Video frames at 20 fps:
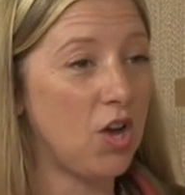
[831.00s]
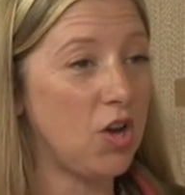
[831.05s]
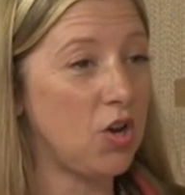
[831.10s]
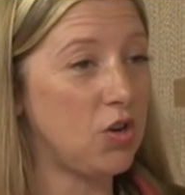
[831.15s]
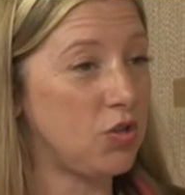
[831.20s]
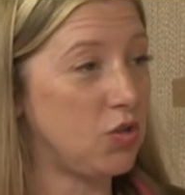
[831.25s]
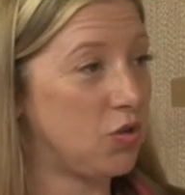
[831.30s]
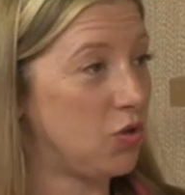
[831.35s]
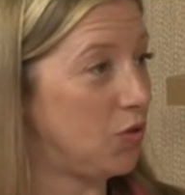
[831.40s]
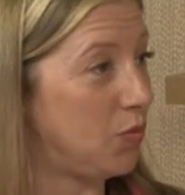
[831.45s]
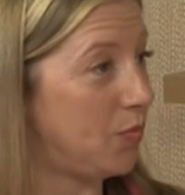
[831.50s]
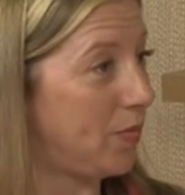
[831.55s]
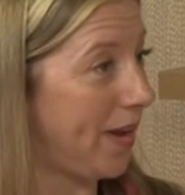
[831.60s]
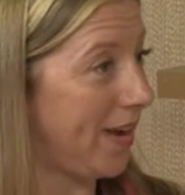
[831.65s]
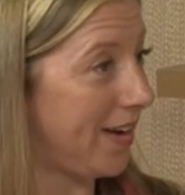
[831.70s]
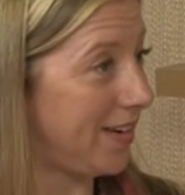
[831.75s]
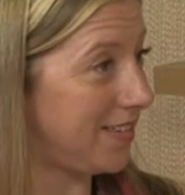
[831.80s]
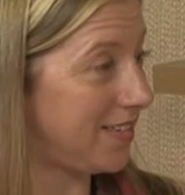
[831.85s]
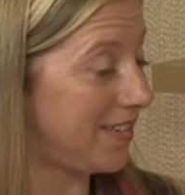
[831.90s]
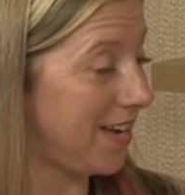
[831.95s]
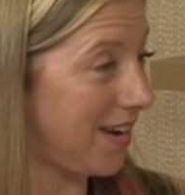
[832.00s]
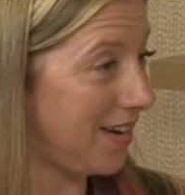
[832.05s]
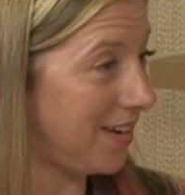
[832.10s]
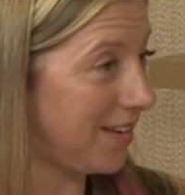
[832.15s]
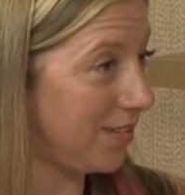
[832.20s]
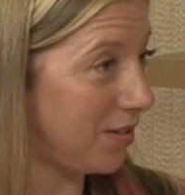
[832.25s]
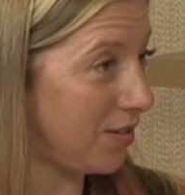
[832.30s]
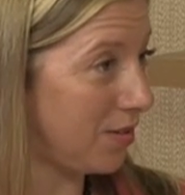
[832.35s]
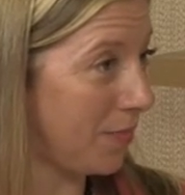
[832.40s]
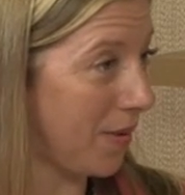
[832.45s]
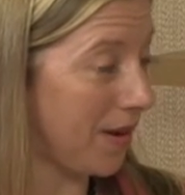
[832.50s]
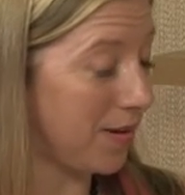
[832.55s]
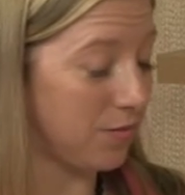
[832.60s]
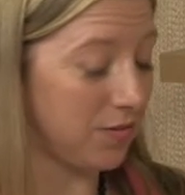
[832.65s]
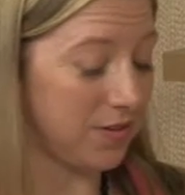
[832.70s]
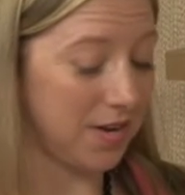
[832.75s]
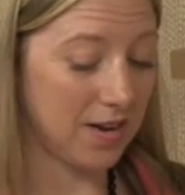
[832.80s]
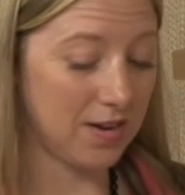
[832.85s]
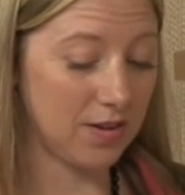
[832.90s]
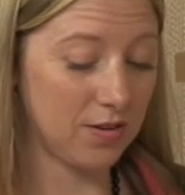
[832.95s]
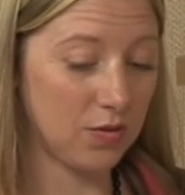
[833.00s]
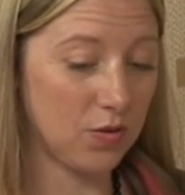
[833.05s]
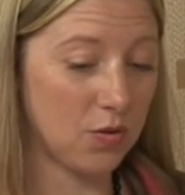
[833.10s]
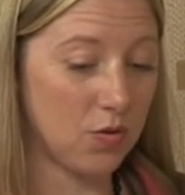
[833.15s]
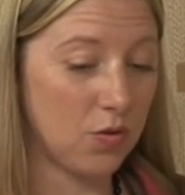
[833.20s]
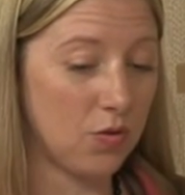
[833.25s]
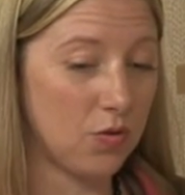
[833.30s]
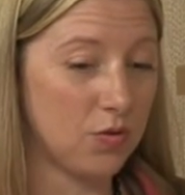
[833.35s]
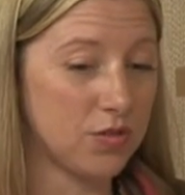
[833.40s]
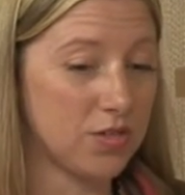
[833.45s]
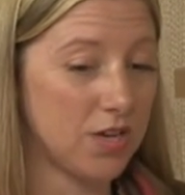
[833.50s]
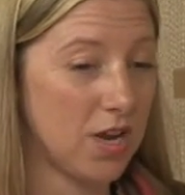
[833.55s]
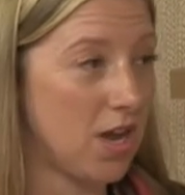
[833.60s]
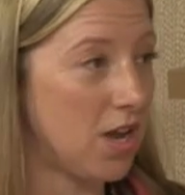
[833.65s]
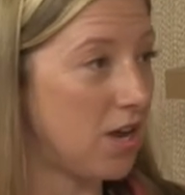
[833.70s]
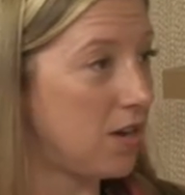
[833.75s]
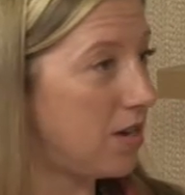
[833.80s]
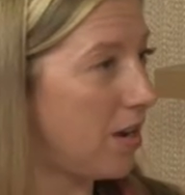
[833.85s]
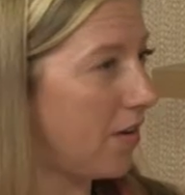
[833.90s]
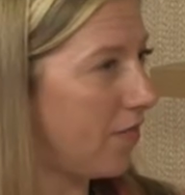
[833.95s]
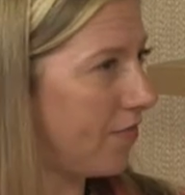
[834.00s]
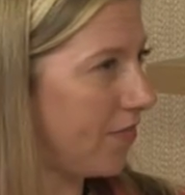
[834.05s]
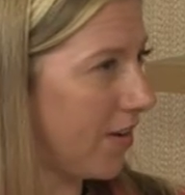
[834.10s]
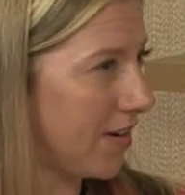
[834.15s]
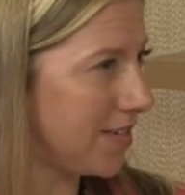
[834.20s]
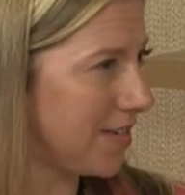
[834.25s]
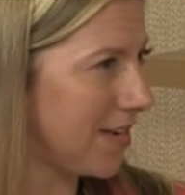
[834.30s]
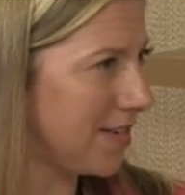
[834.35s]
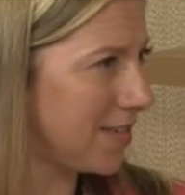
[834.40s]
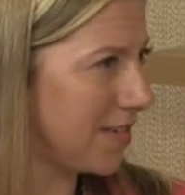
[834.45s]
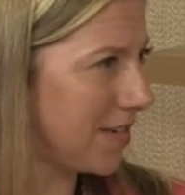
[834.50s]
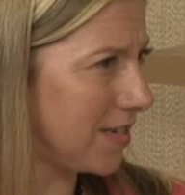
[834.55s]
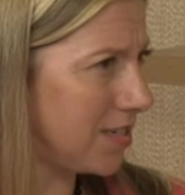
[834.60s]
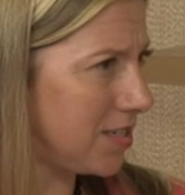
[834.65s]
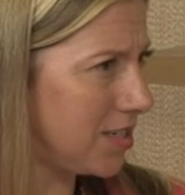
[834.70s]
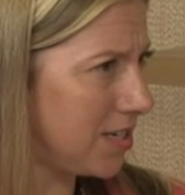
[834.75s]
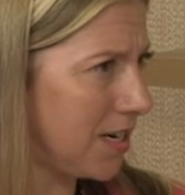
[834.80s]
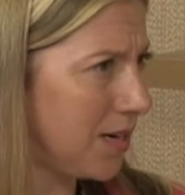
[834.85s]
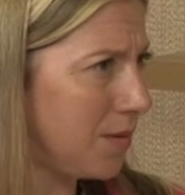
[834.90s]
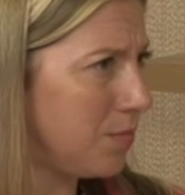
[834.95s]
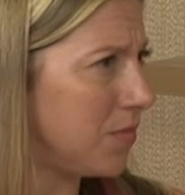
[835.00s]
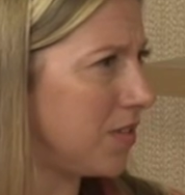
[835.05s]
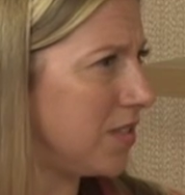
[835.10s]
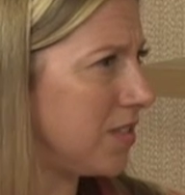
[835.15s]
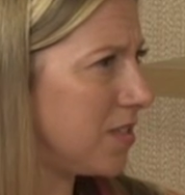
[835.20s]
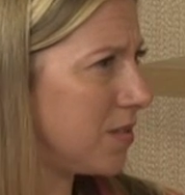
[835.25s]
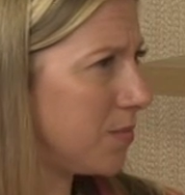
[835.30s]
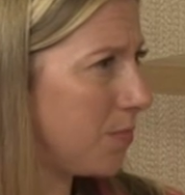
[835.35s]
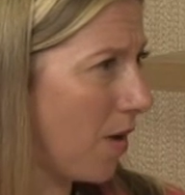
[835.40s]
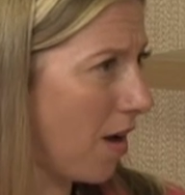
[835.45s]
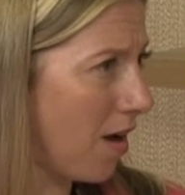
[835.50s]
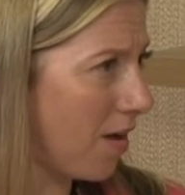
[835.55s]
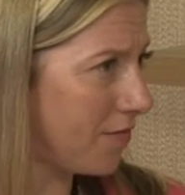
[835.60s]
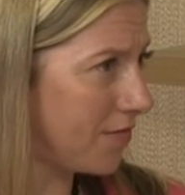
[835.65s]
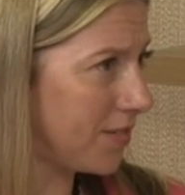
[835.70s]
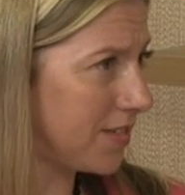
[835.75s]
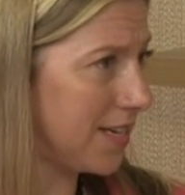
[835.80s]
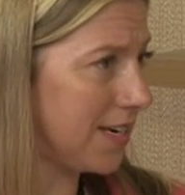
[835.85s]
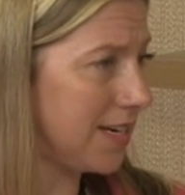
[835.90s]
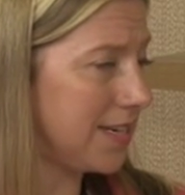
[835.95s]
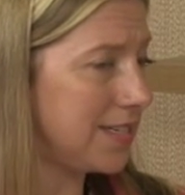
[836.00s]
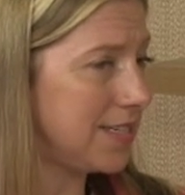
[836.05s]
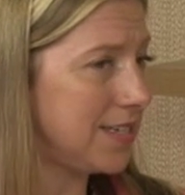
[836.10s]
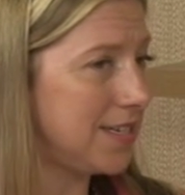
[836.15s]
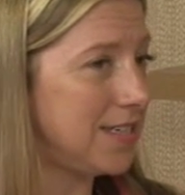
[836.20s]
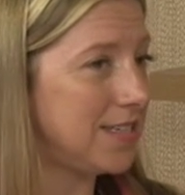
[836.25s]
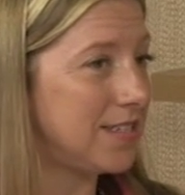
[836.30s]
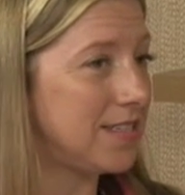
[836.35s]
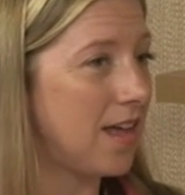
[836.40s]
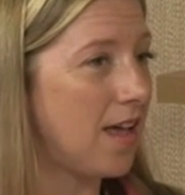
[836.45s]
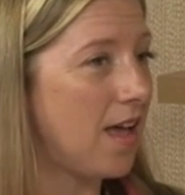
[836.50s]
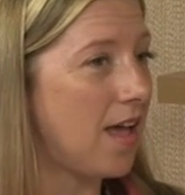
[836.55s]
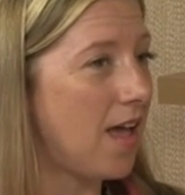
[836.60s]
to playing tennis on a paddle tennis court. You have fantastic gym and spa facilities.